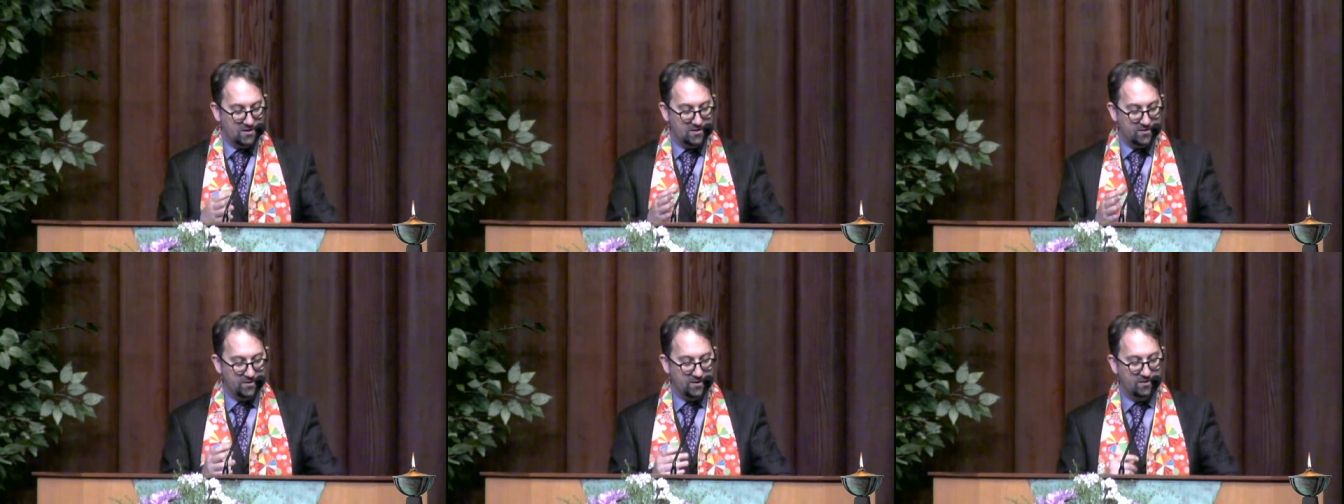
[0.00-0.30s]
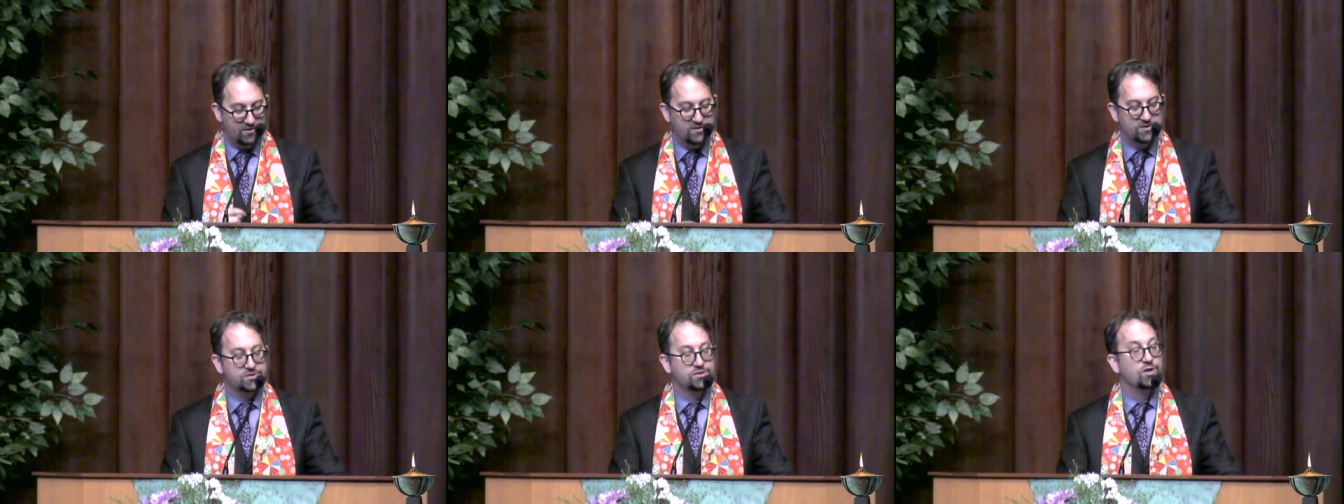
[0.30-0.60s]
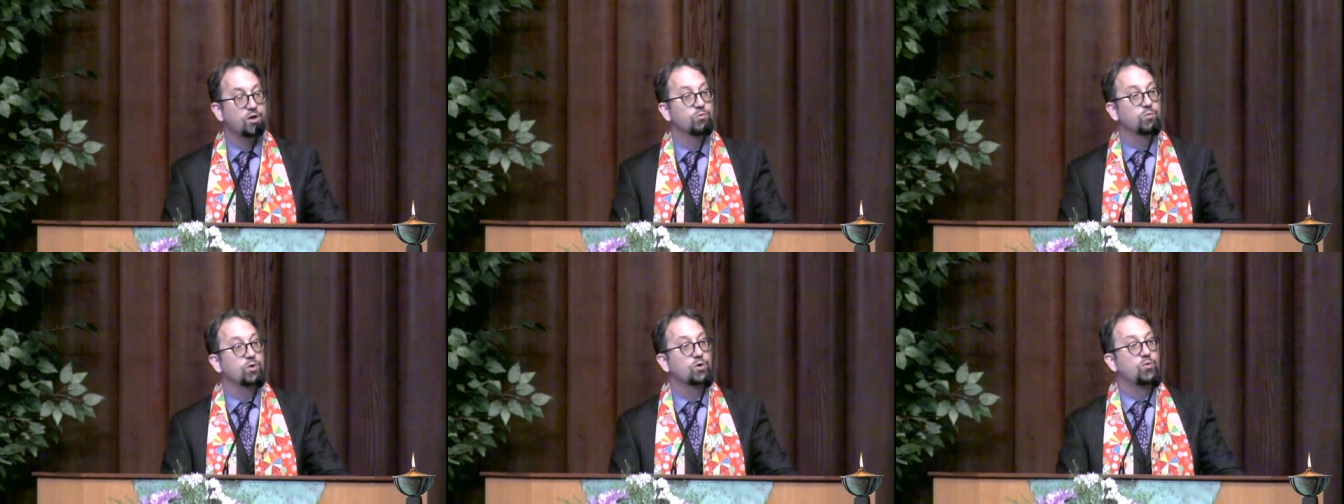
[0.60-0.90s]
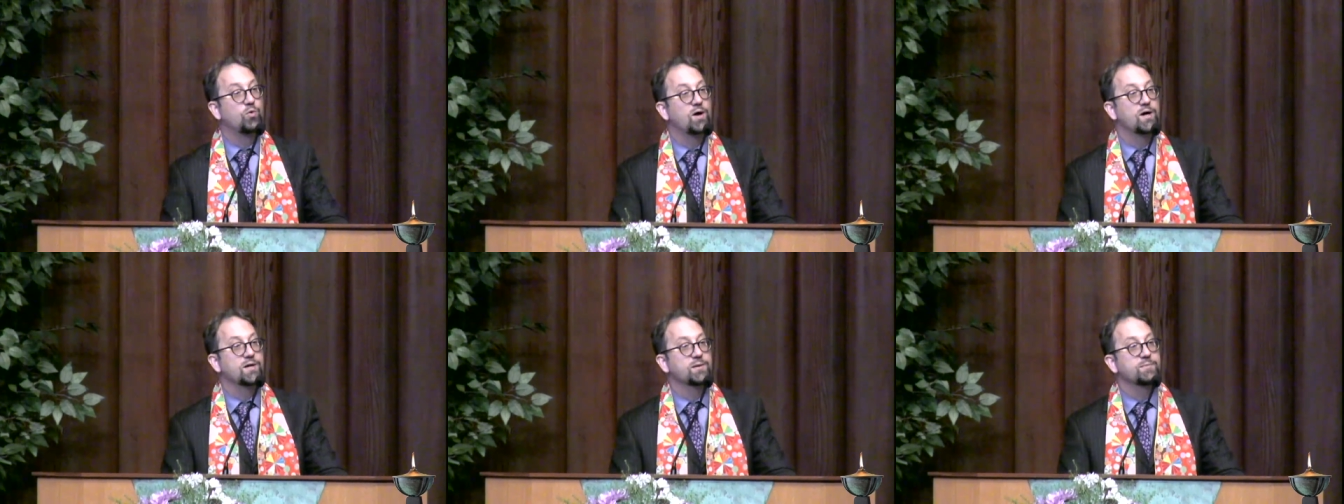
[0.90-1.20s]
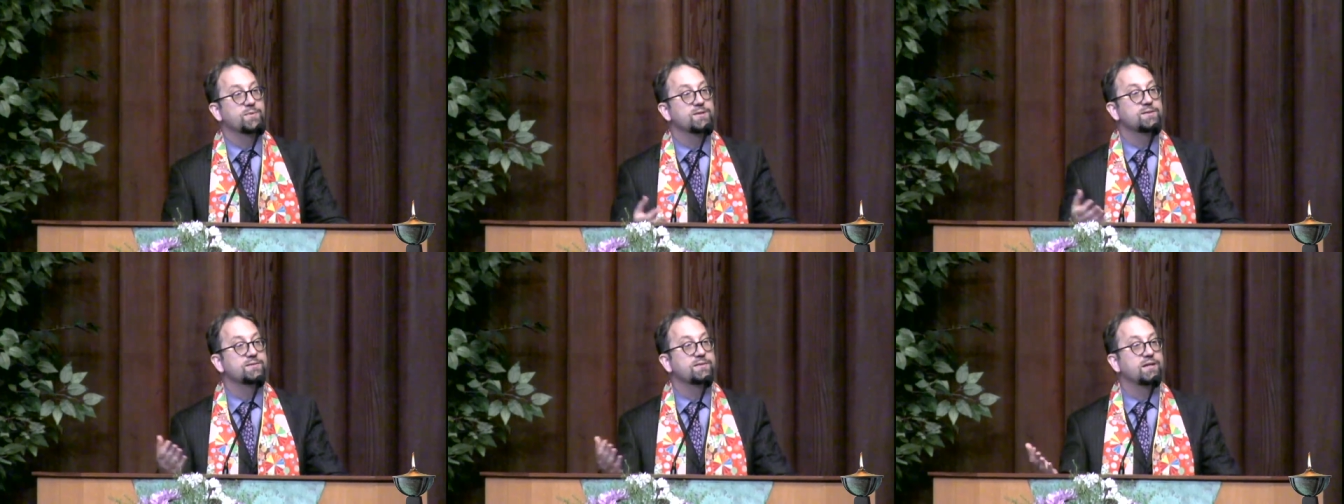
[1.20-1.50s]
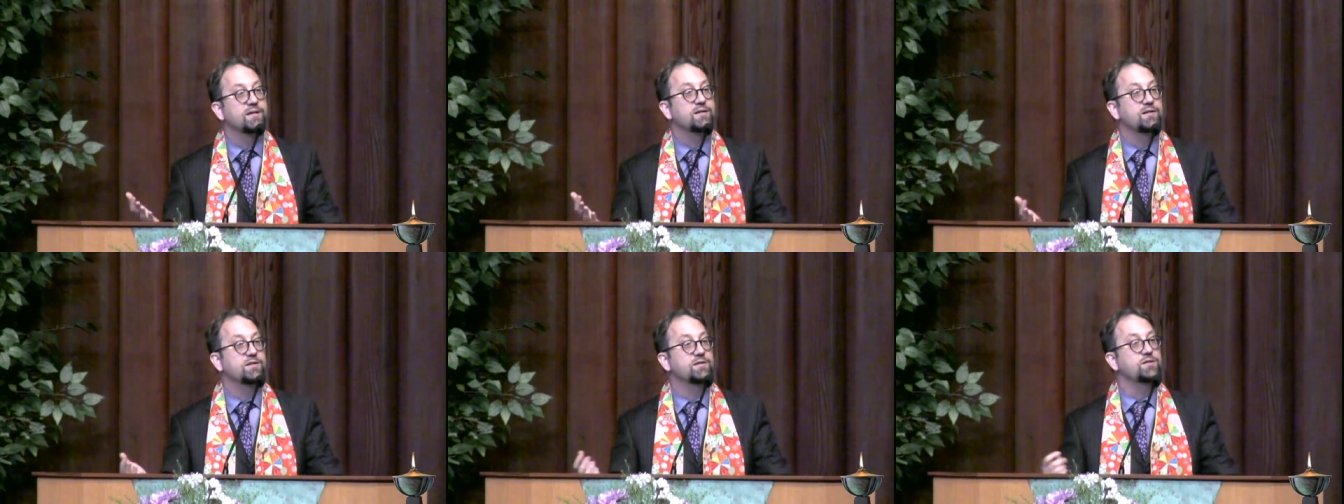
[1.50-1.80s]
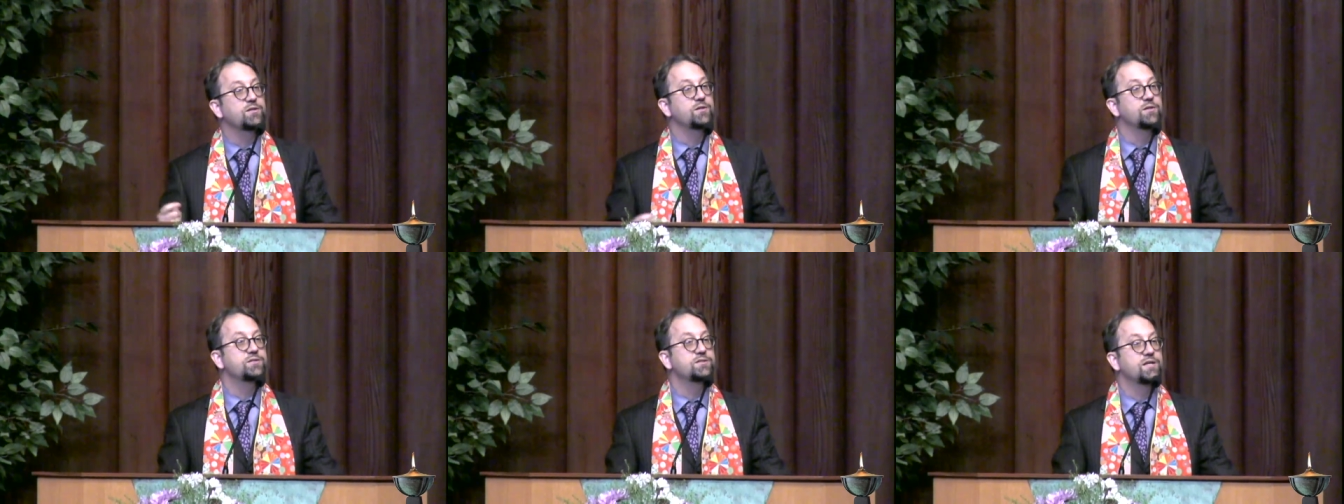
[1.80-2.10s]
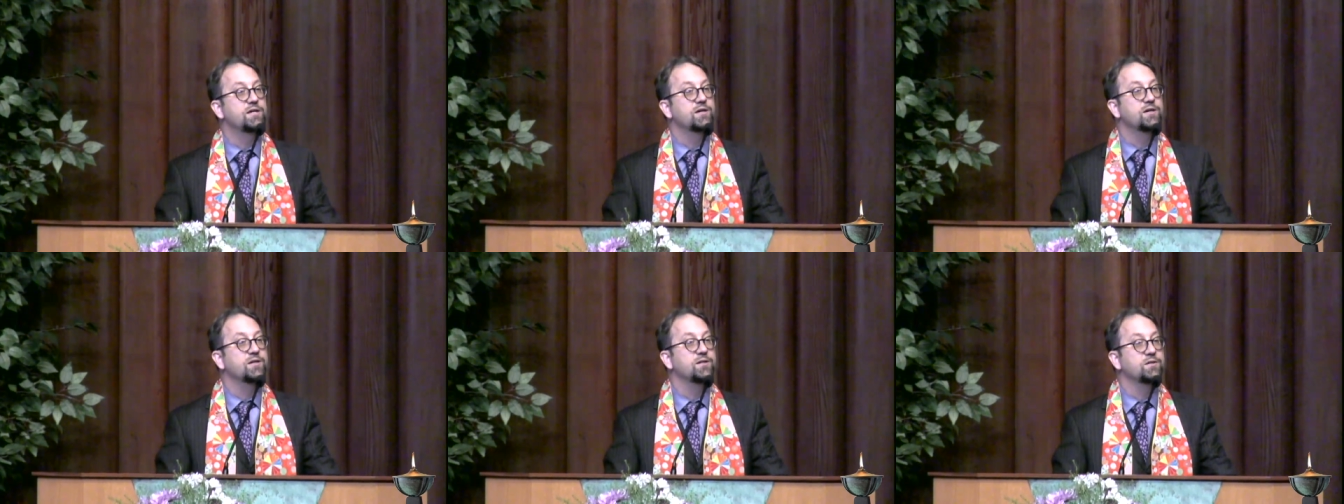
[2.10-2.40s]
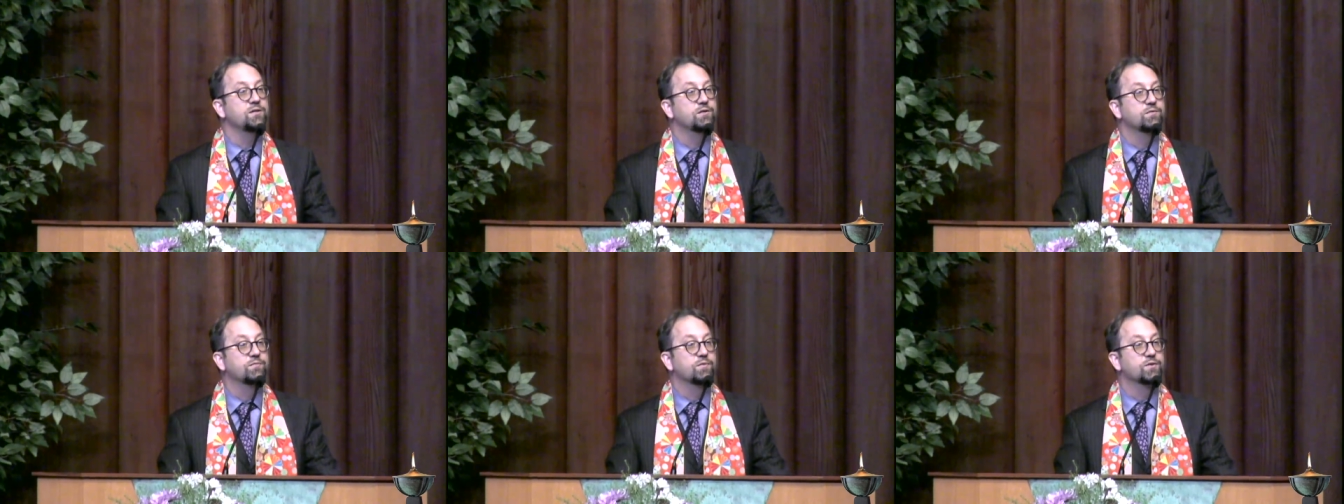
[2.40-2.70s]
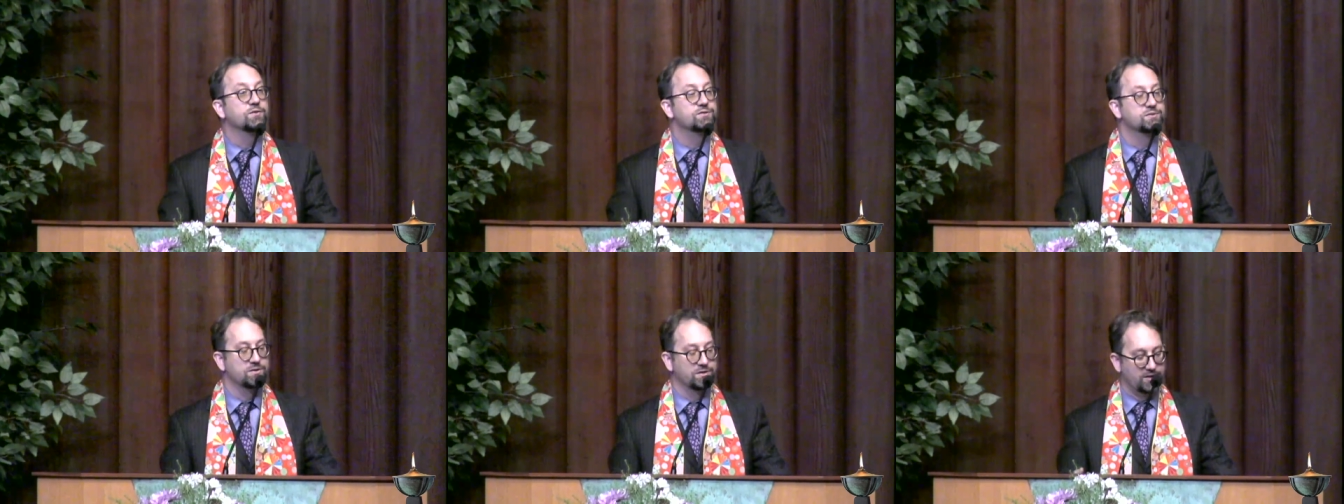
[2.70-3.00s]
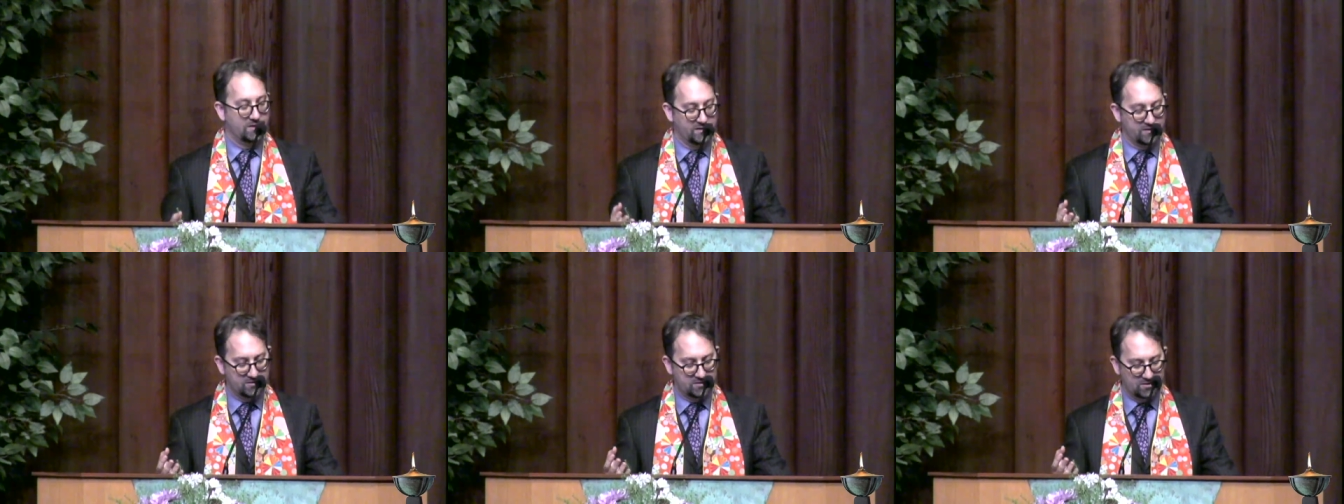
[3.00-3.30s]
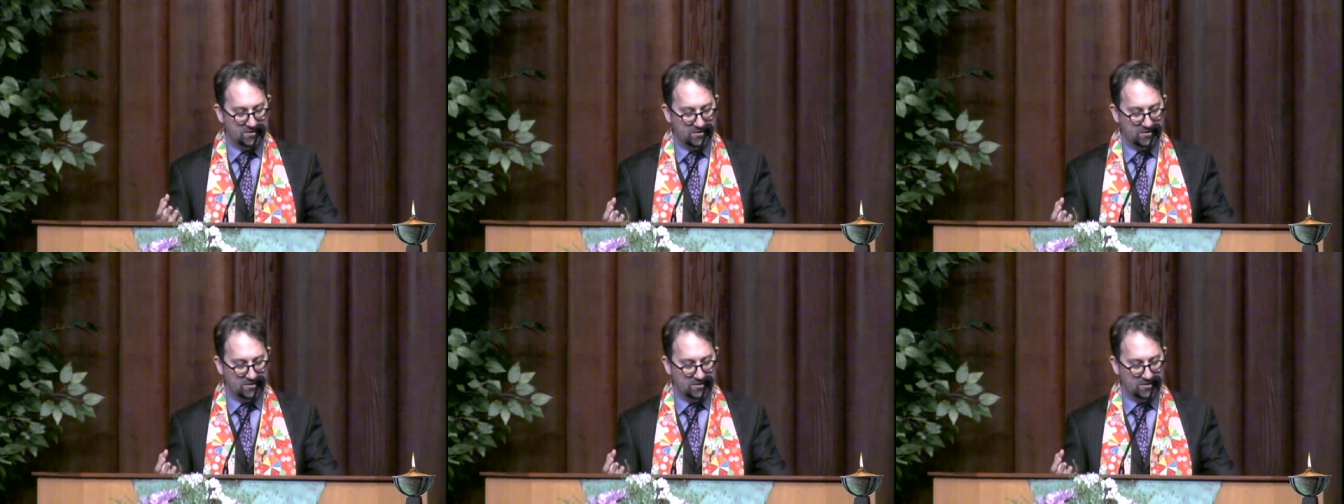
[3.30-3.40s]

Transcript: there is no requirement that a Unitarian Universalist